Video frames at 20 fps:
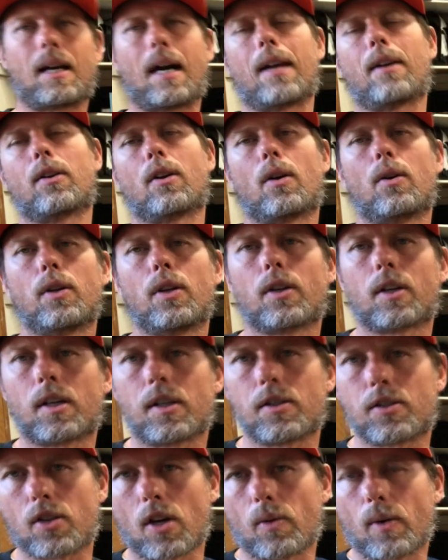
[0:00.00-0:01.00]
I don't know, you're
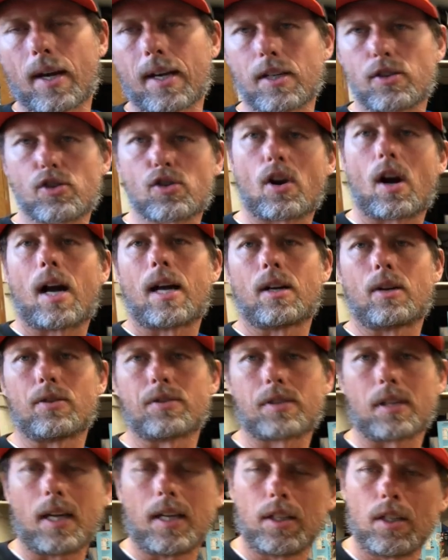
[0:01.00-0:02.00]
going to start writing
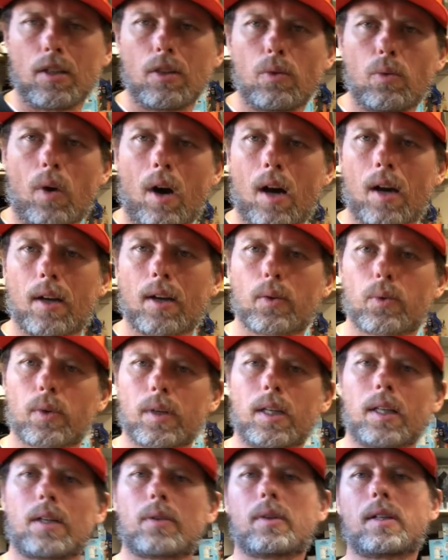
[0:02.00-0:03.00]
trials and you want a
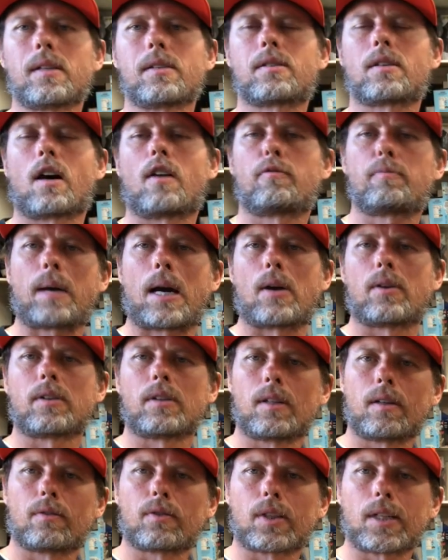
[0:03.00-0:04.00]
really, really soft power
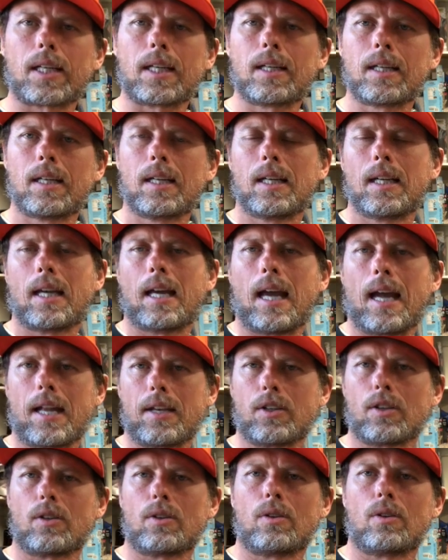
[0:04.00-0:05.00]
delivery
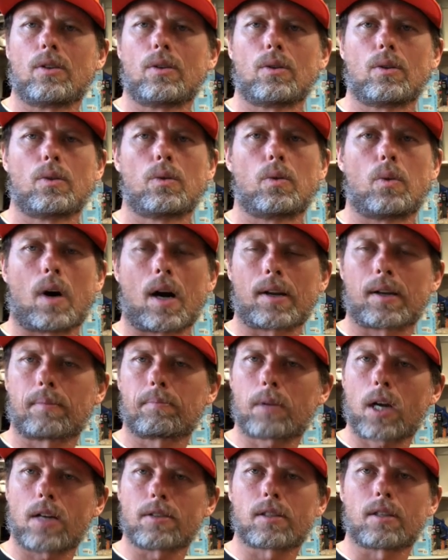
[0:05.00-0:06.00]
and you want to
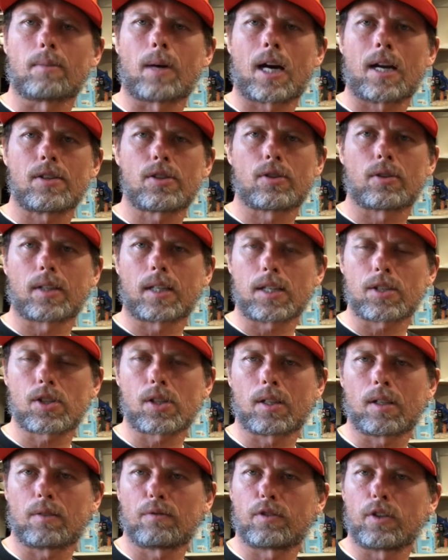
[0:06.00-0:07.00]
customize your
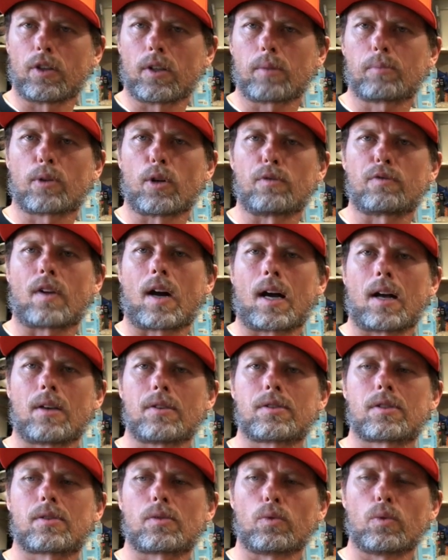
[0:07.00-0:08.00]
ignition and fueling
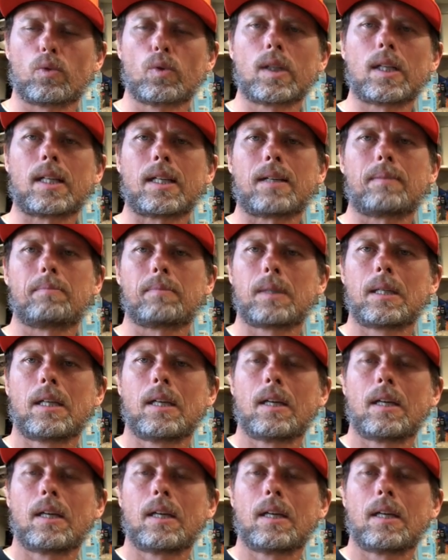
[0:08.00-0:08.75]
profiles really